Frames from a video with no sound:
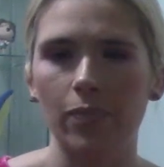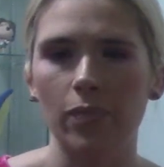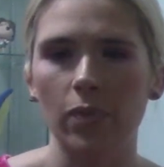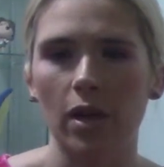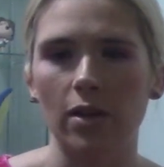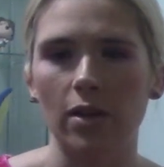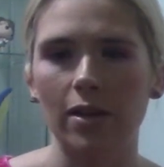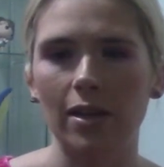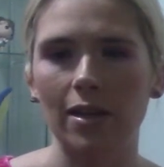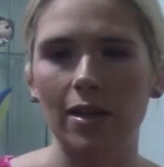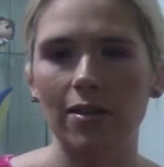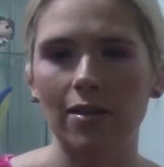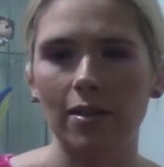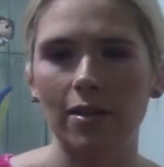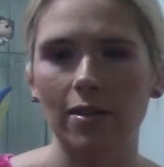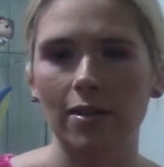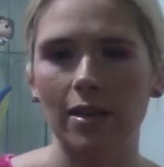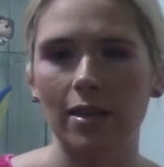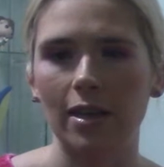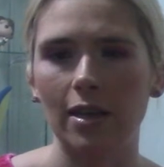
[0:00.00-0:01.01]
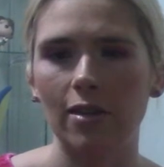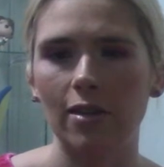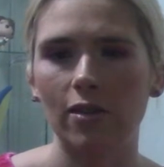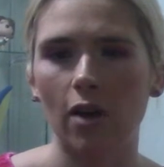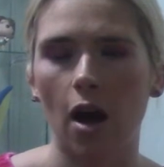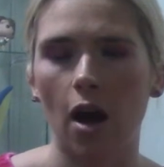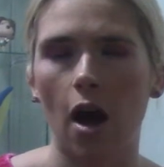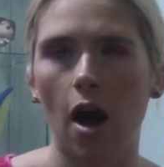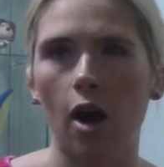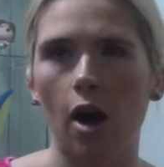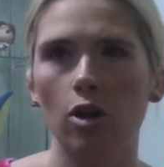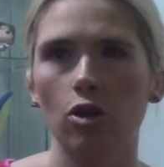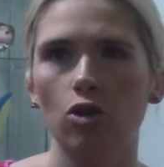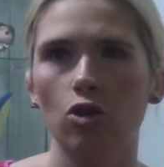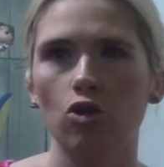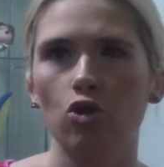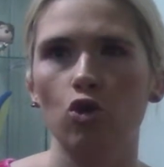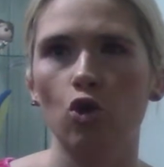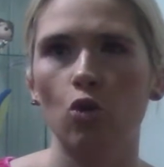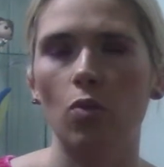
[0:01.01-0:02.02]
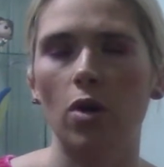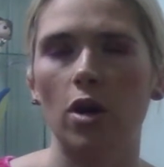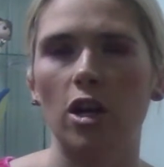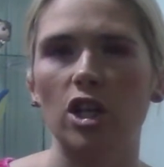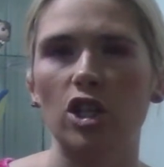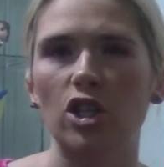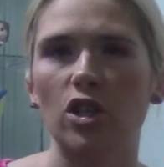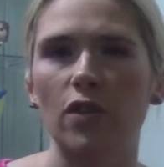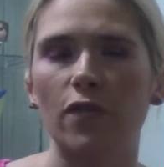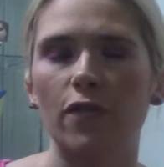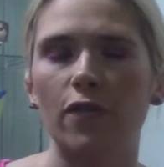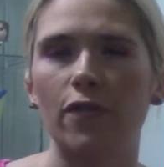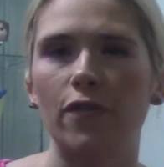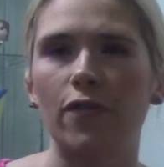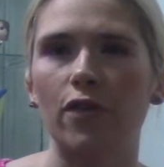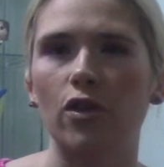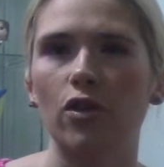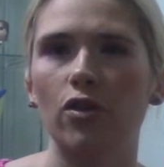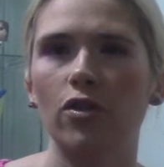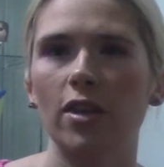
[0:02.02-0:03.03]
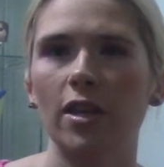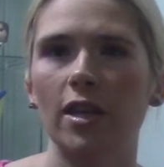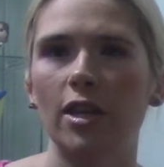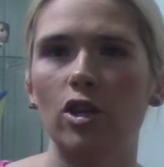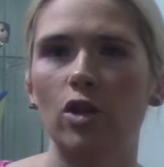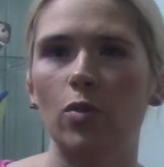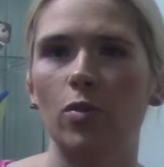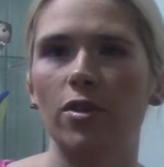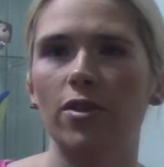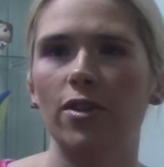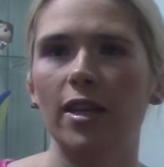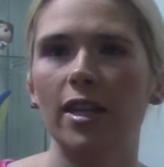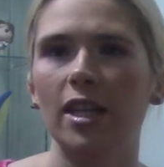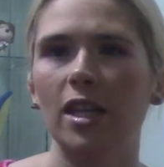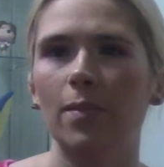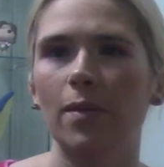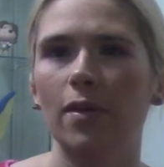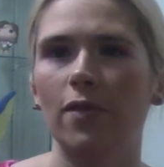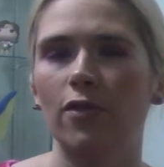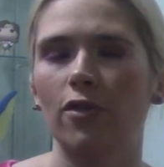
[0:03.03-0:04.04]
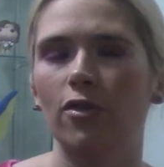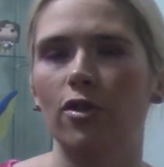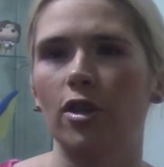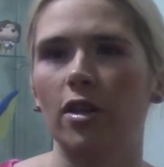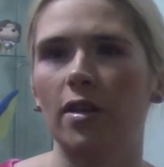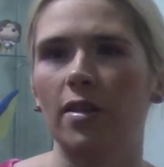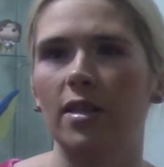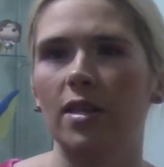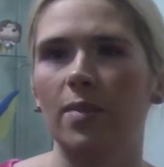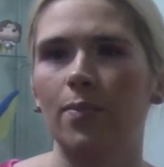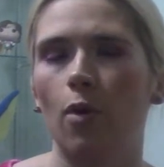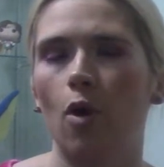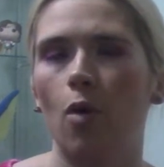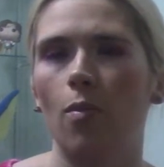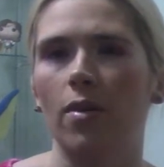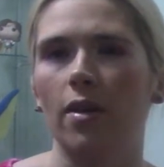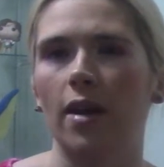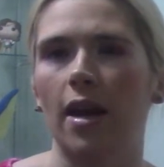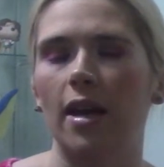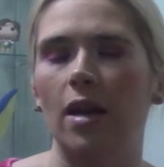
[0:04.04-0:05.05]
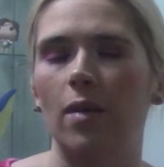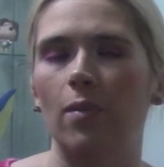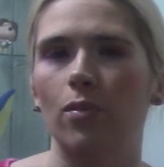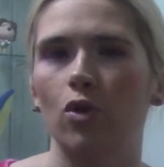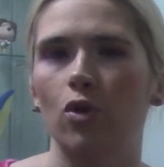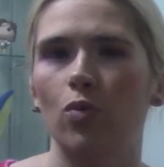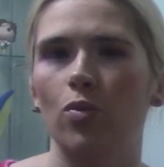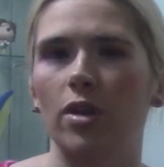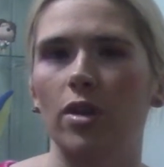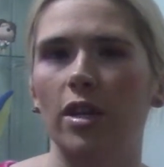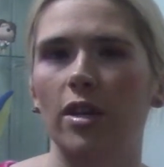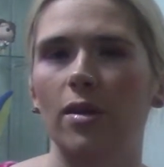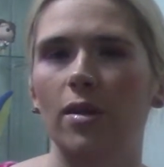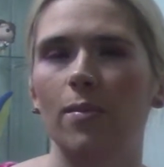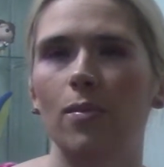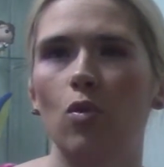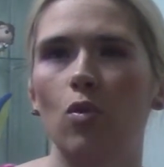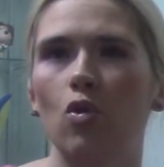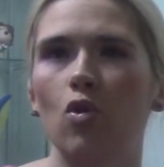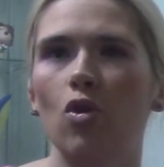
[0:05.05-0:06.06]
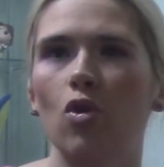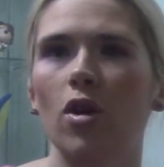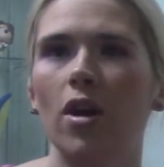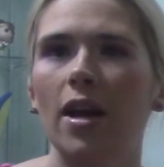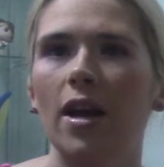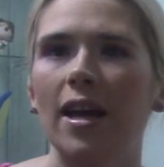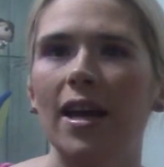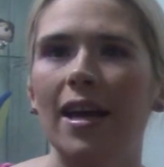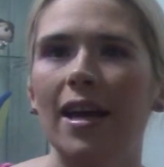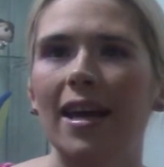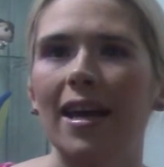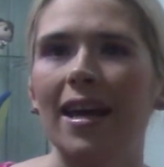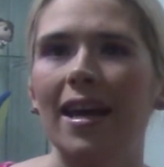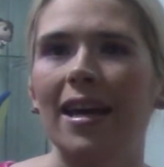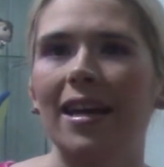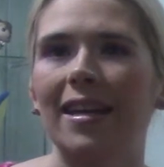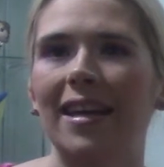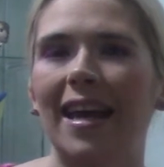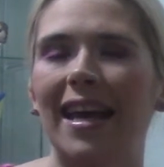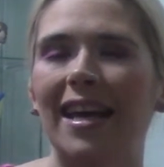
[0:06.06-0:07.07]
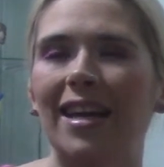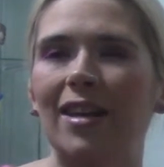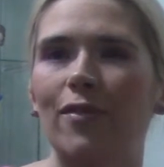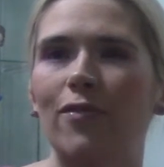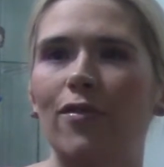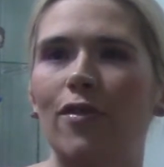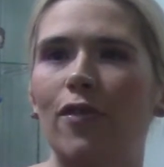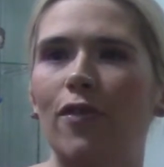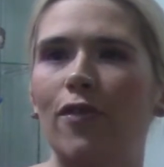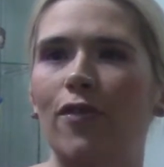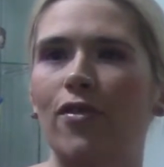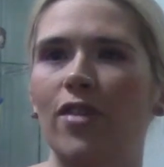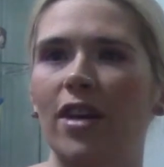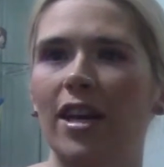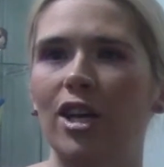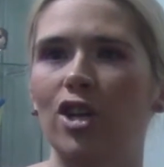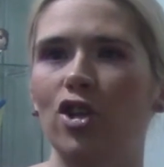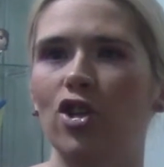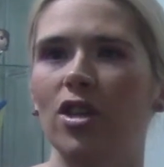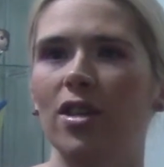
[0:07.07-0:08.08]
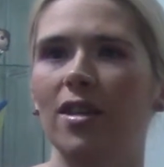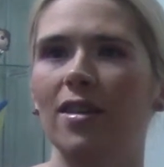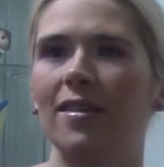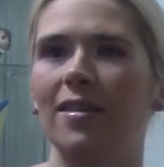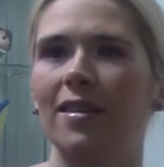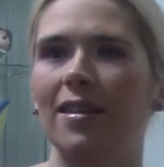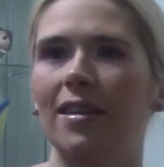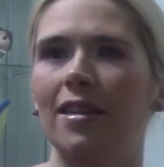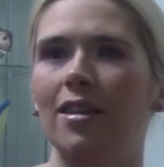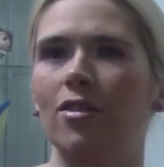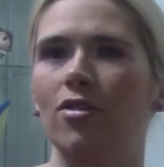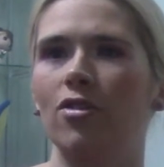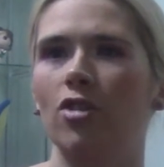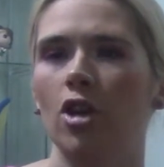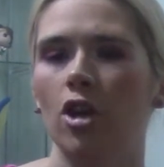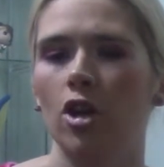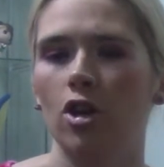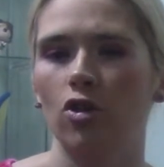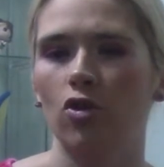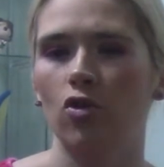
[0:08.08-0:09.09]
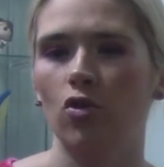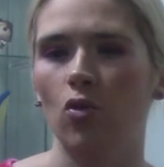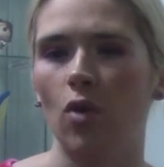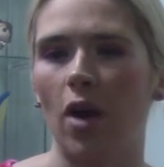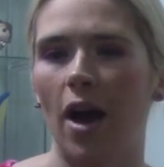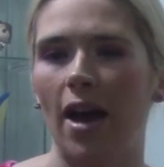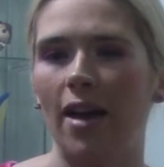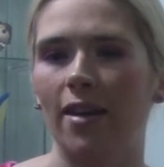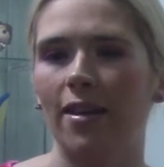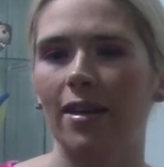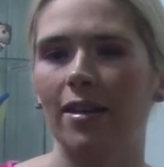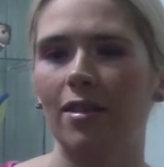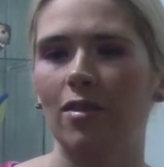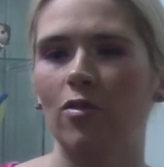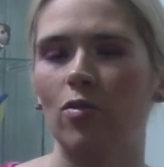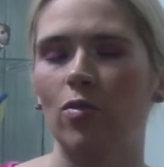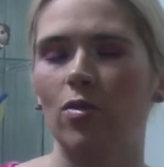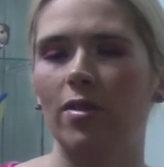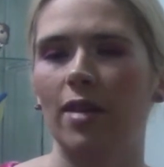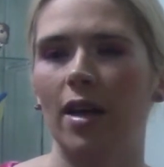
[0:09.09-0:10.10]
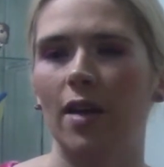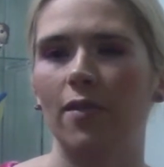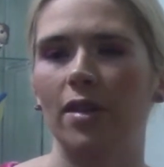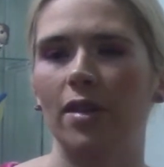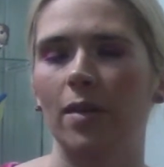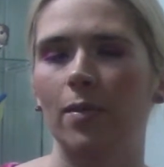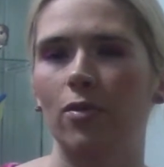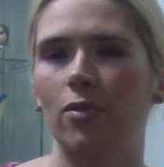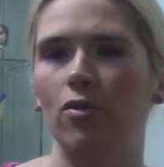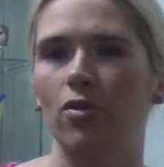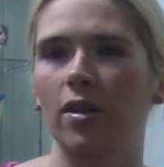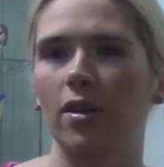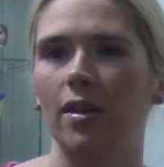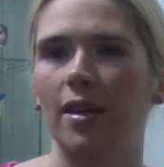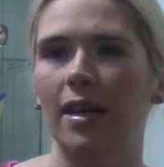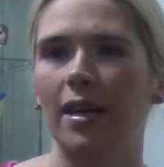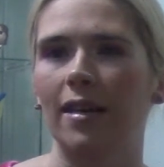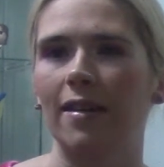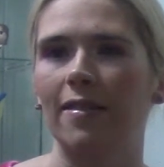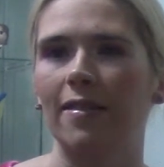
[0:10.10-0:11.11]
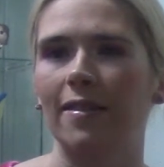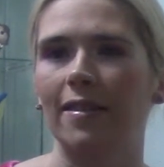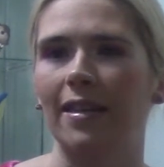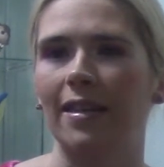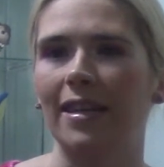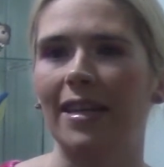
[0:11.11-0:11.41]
These teas aren't so much fruity. You would think they'd be fruity because it's pomegranate and blueberry. They're more kind of refreshing teas. So I think these would definitely be really nice, like